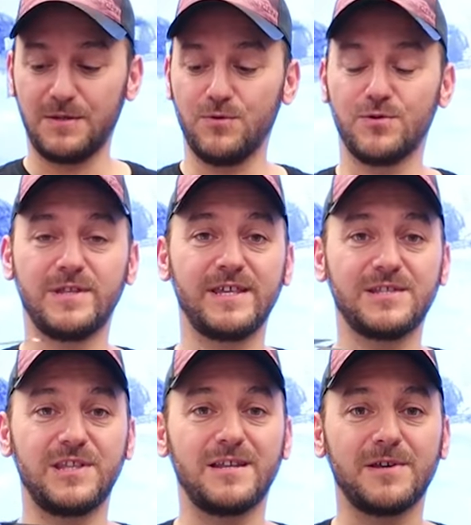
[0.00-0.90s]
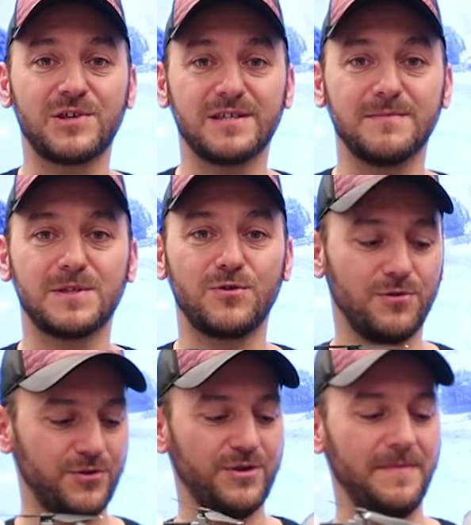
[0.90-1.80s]
ürünleri deneme şansımız
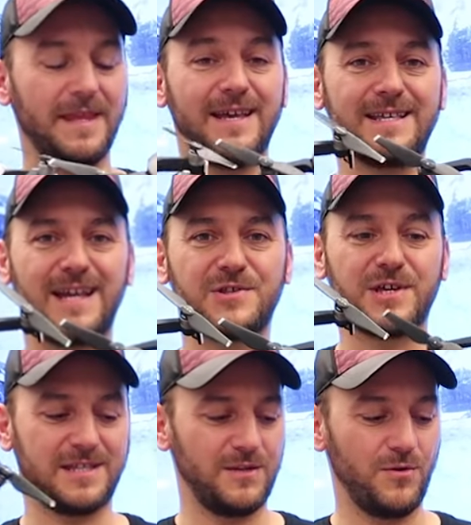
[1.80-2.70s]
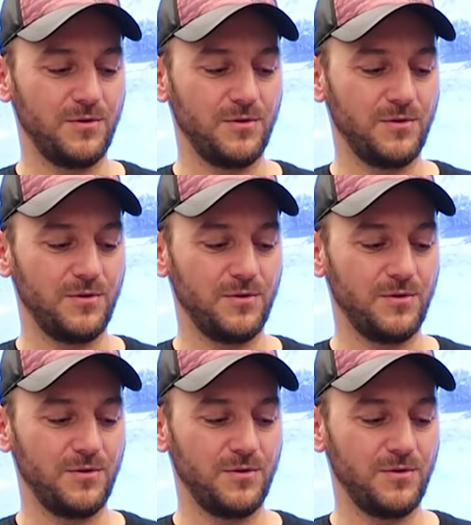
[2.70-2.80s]
oldu. Gerçekten